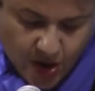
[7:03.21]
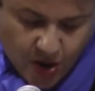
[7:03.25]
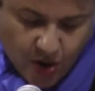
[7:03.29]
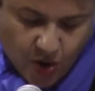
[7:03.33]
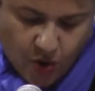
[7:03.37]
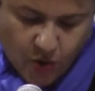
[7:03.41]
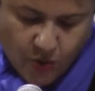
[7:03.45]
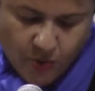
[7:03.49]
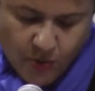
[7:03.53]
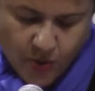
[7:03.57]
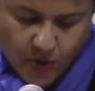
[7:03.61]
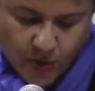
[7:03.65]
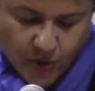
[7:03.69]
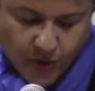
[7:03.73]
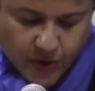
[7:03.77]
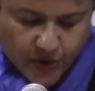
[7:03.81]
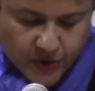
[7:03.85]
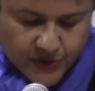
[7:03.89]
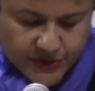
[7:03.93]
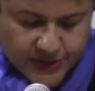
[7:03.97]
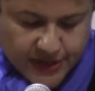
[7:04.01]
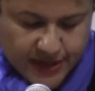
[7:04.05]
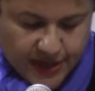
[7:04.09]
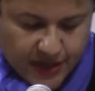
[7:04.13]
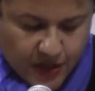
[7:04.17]
Home or
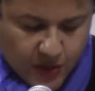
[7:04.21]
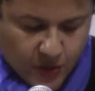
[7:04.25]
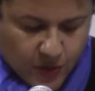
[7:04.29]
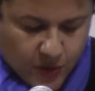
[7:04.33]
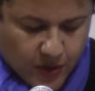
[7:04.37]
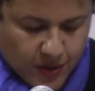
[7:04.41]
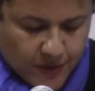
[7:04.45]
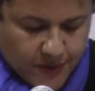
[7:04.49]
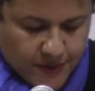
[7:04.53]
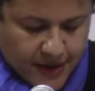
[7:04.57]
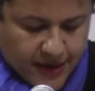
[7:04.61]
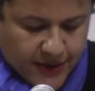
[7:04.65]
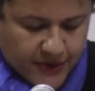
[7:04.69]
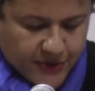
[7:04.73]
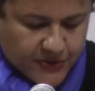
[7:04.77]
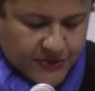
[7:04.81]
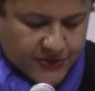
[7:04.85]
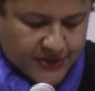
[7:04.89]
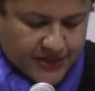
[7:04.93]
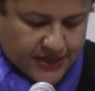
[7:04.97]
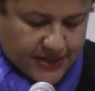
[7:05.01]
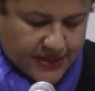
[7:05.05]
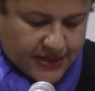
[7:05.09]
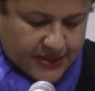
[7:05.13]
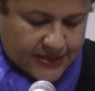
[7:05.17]
hotel, what
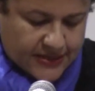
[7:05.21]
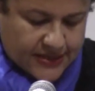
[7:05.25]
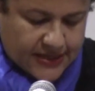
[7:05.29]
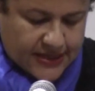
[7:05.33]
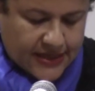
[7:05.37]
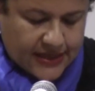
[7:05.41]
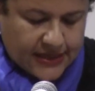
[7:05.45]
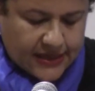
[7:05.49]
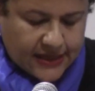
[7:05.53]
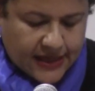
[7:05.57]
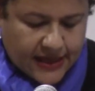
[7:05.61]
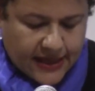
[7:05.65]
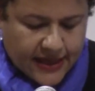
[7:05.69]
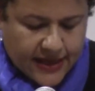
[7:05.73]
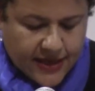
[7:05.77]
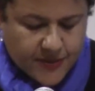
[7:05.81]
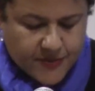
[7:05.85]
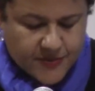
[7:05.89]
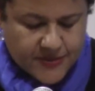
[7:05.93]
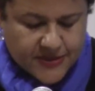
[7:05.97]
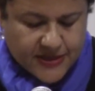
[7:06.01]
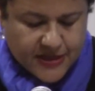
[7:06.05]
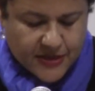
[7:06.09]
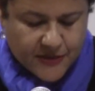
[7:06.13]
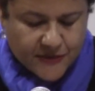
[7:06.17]
matters is he lay
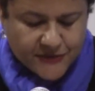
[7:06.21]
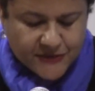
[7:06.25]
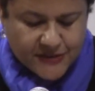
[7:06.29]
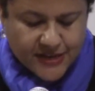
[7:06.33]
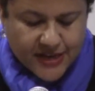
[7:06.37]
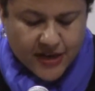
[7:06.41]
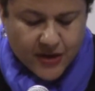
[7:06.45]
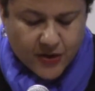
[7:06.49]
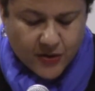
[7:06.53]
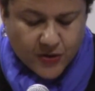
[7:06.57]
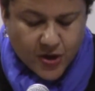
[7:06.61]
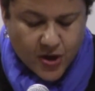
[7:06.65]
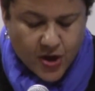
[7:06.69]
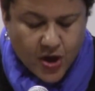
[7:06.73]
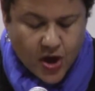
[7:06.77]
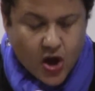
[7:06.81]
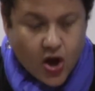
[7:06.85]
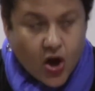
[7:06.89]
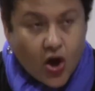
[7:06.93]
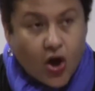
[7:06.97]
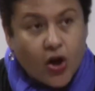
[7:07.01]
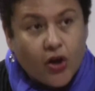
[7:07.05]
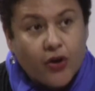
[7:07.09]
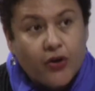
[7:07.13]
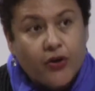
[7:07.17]
himself down
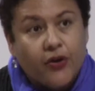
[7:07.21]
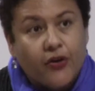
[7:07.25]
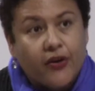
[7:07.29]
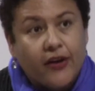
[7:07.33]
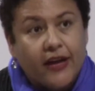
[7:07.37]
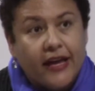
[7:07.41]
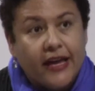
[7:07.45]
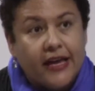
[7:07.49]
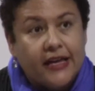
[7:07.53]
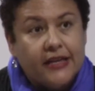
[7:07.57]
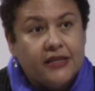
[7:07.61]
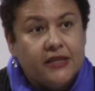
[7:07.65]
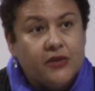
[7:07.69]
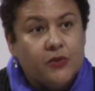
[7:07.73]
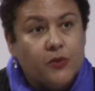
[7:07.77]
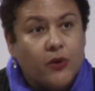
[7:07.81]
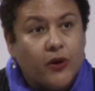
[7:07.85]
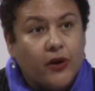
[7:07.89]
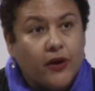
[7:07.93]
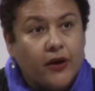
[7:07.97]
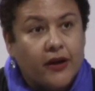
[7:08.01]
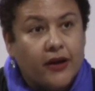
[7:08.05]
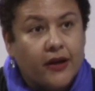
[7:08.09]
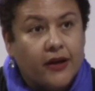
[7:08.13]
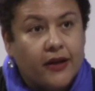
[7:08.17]
on her
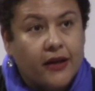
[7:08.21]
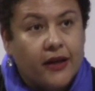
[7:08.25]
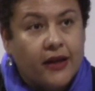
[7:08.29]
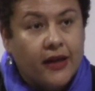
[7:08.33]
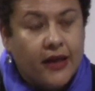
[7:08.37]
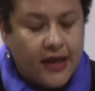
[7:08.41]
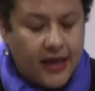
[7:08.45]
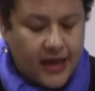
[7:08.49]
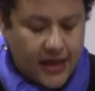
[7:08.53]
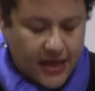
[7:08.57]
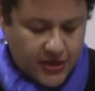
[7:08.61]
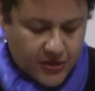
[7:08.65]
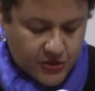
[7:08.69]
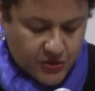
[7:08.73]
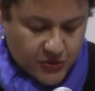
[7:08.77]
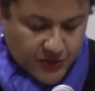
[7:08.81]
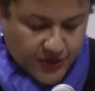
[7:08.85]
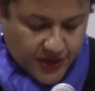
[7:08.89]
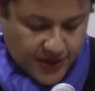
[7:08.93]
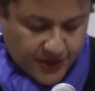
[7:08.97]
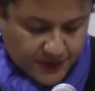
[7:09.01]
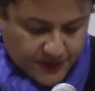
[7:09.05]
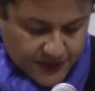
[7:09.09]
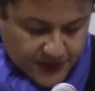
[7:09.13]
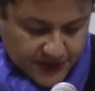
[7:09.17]
handiwork and
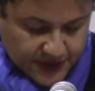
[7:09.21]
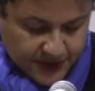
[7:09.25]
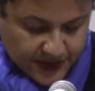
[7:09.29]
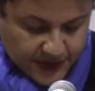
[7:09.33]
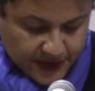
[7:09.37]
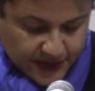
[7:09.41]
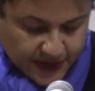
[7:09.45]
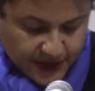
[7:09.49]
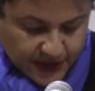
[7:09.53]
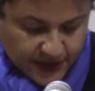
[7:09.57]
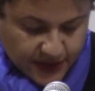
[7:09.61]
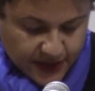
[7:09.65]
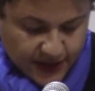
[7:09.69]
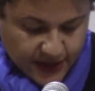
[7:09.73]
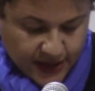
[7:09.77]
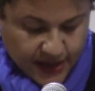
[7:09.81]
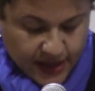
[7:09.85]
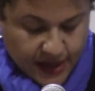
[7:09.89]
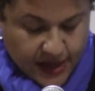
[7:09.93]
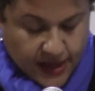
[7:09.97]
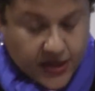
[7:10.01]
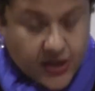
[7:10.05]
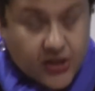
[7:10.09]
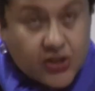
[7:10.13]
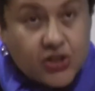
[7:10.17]
dreamed.
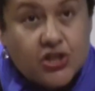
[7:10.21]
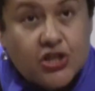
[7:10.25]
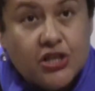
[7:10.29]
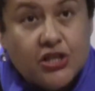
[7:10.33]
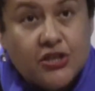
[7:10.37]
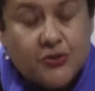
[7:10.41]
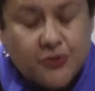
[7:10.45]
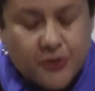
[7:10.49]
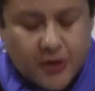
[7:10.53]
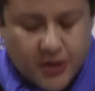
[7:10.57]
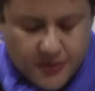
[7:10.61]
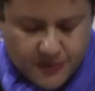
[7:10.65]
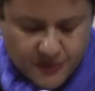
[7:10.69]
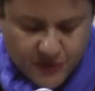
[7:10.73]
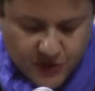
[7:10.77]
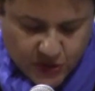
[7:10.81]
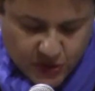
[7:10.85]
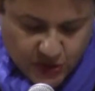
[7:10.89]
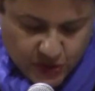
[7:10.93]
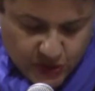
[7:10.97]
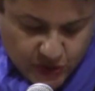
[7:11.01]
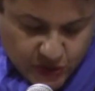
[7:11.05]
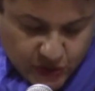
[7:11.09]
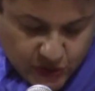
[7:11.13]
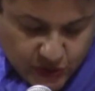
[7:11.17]
She dreamed
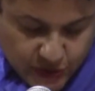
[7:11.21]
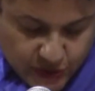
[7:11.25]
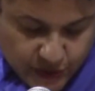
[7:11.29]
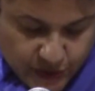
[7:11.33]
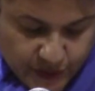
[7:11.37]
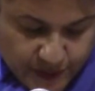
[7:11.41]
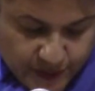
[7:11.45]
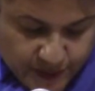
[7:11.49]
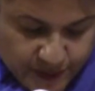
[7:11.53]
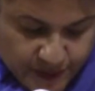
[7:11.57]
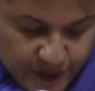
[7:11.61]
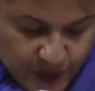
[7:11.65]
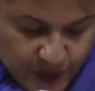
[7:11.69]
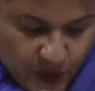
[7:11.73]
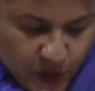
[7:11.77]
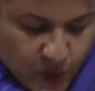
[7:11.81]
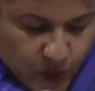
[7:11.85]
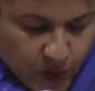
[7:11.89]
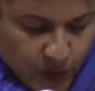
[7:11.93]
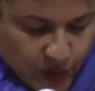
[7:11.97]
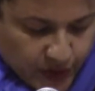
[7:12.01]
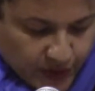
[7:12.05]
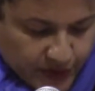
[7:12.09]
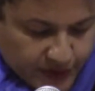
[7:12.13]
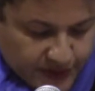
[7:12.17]
too.
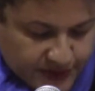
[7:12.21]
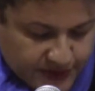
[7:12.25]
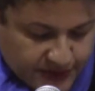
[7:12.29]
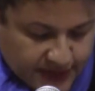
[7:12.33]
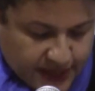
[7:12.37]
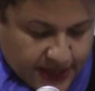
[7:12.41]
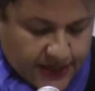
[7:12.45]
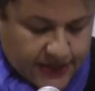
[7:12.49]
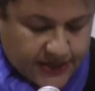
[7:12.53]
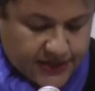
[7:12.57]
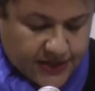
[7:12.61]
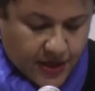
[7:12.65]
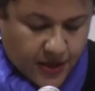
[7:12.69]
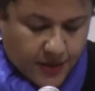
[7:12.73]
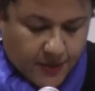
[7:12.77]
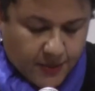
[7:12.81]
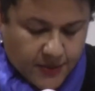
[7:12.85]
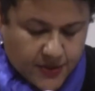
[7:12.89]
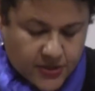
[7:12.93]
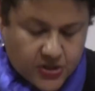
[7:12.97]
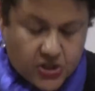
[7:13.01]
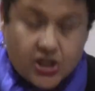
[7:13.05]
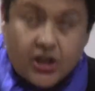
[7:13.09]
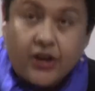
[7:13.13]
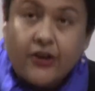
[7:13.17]
Words,
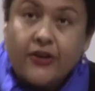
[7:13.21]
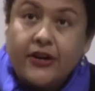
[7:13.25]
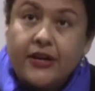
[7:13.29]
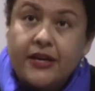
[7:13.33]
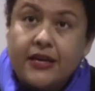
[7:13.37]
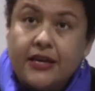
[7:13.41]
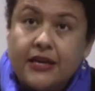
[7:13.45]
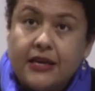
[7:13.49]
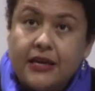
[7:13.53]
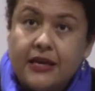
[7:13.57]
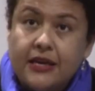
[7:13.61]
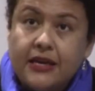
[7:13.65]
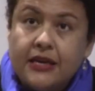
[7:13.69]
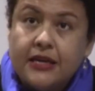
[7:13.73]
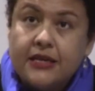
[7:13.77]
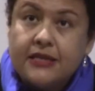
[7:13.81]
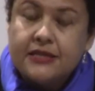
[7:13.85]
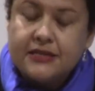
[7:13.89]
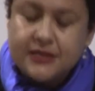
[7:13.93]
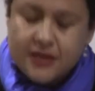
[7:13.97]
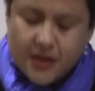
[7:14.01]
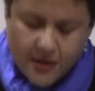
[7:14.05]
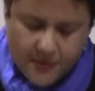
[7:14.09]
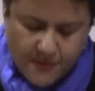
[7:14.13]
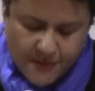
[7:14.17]
some Cherokee,
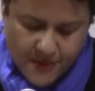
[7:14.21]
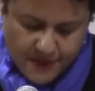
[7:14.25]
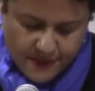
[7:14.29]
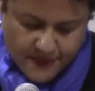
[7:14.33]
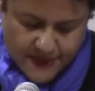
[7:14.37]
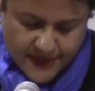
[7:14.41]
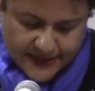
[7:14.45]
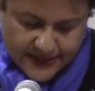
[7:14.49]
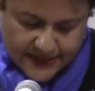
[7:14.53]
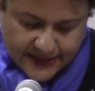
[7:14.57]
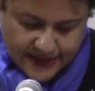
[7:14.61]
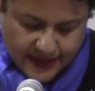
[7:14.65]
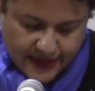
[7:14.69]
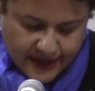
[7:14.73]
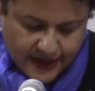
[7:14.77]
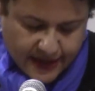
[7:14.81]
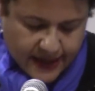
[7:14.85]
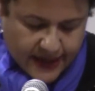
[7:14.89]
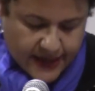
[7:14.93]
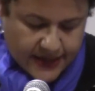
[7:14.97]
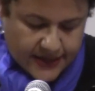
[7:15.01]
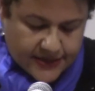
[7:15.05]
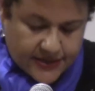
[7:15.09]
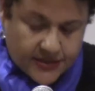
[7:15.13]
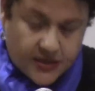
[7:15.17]
some
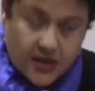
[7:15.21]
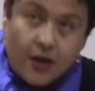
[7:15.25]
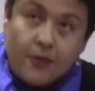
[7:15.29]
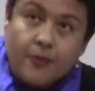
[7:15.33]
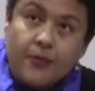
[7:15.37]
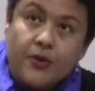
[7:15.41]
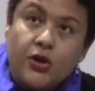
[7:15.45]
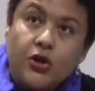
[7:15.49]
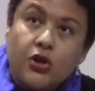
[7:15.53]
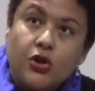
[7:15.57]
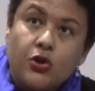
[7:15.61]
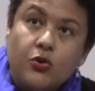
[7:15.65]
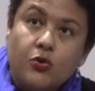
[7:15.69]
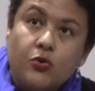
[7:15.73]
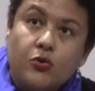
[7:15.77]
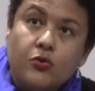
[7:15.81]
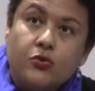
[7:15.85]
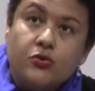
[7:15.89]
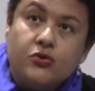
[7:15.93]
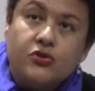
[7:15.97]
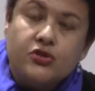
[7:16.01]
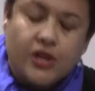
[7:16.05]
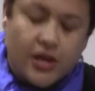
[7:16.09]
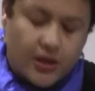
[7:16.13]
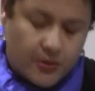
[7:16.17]
Maasai, and some
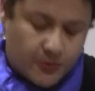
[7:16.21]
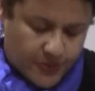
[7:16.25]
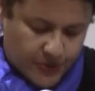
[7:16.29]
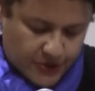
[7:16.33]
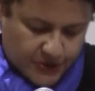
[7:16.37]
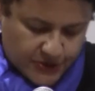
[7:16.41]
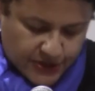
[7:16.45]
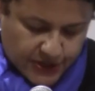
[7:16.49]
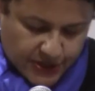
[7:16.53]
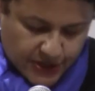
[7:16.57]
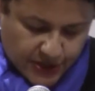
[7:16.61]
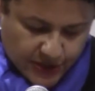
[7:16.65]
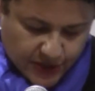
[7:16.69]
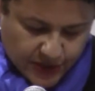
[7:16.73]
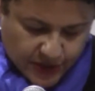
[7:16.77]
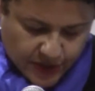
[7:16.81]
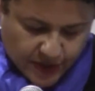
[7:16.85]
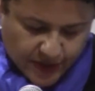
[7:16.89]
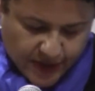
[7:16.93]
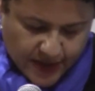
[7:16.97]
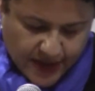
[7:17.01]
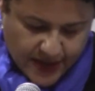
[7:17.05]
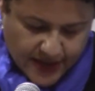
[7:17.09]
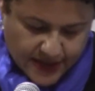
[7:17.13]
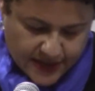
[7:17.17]
huge and
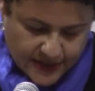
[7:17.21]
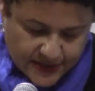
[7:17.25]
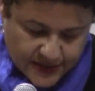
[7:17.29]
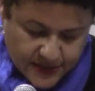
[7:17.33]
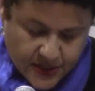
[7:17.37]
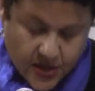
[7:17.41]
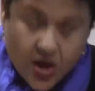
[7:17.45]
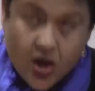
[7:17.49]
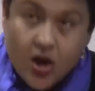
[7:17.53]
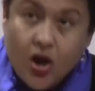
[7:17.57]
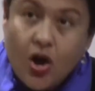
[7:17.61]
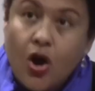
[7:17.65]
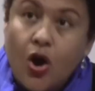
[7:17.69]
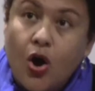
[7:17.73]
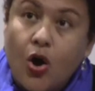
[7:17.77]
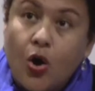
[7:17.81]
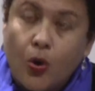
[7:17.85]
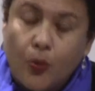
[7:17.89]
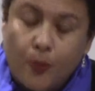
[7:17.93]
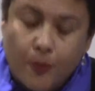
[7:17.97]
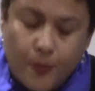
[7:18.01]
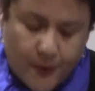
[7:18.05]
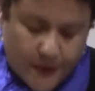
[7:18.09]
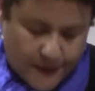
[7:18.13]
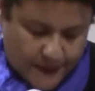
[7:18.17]
particular as
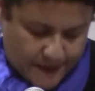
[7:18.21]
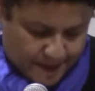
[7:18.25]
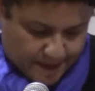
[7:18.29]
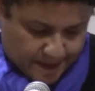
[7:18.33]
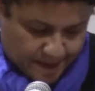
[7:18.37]
hope.